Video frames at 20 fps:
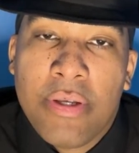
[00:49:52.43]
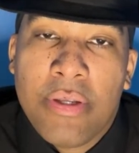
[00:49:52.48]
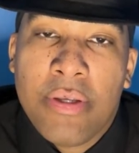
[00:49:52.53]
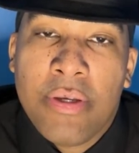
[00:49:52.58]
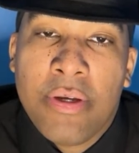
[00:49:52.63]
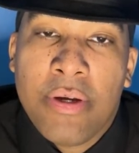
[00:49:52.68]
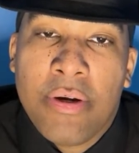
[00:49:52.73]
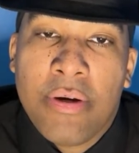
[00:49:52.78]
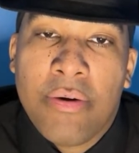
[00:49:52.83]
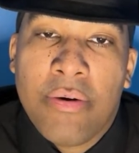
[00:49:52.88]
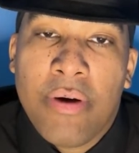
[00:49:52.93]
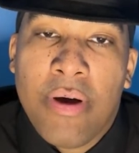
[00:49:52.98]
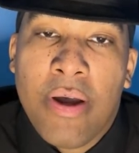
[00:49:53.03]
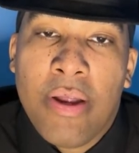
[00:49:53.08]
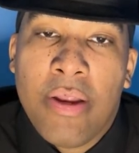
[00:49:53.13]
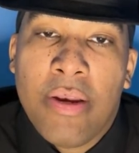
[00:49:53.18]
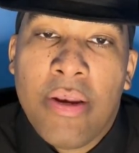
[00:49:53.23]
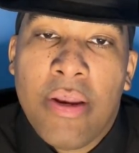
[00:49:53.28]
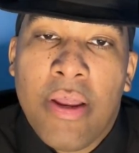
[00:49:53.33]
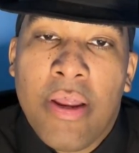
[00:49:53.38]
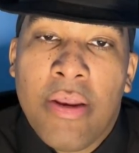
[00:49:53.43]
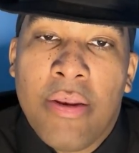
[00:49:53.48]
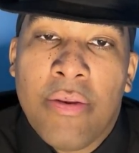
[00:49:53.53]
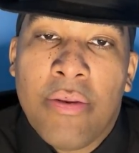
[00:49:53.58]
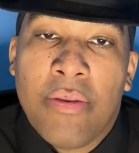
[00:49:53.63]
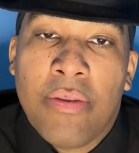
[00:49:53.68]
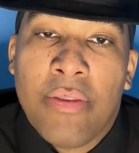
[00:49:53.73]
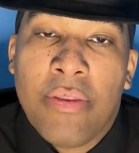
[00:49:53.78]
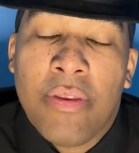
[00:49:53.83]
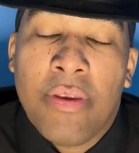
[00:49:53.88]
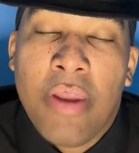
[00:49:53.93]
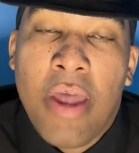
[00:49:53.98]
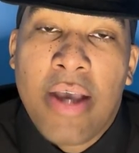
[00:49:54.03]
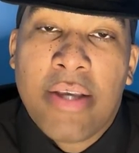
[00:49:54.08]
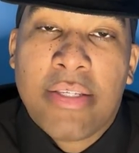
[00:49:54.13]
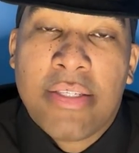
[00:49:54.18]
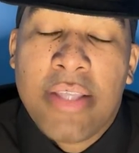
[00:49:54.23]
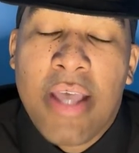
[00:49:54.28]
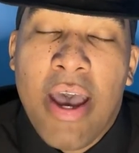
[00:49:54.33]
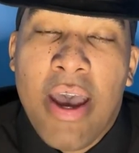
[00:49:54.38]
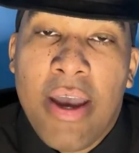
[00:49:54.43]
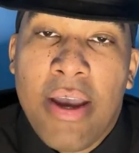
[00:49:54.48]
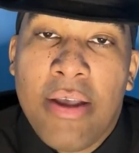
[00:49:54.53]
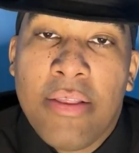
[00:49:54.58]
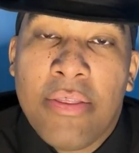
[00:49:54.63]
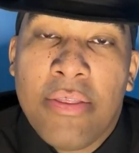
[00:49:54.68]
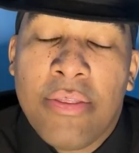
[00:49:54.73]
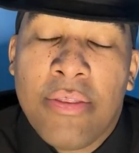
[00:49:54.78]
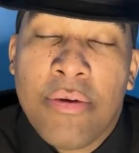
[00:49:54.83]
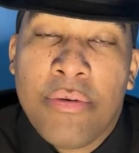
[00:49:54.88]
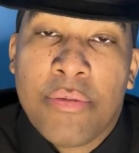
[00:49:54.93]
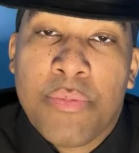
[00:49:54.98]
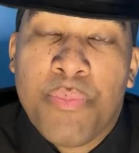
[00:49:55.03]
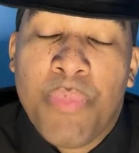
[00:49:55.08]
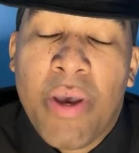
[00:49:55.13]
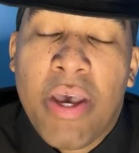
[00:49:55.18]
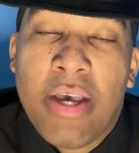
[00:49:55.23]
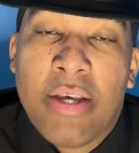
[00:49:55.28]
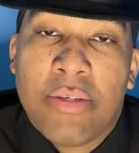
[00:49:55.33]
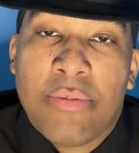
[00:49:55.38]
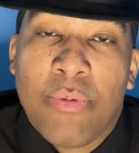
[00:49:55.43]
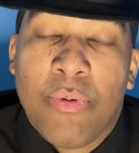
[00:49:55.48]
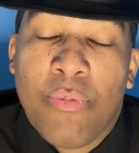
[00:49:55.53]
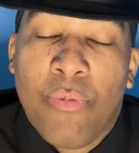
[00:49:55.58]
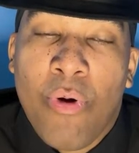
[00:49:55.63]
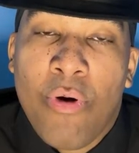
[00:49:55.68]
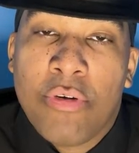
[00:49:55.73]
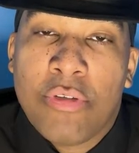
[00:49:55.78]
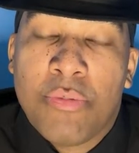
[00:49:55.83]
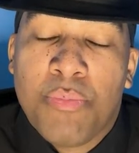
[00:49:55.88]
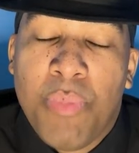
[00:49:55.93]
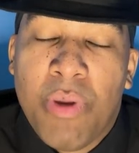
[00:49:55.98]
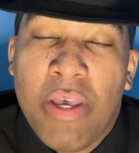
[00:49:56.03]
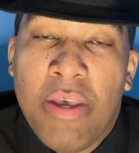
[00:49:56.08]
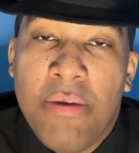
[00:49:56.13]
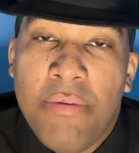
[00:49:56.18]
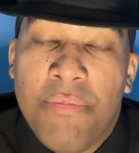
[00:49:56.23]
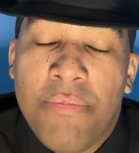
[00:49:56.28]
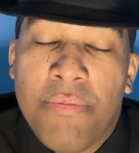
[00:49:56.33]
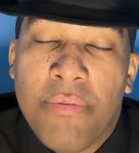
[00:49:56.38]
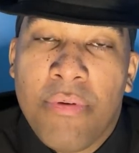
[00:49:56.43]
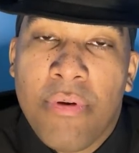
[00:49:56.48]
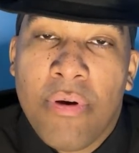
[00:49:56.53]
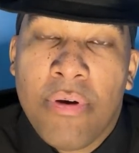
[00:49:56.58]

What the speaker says: and the next day those pigs were roast beef.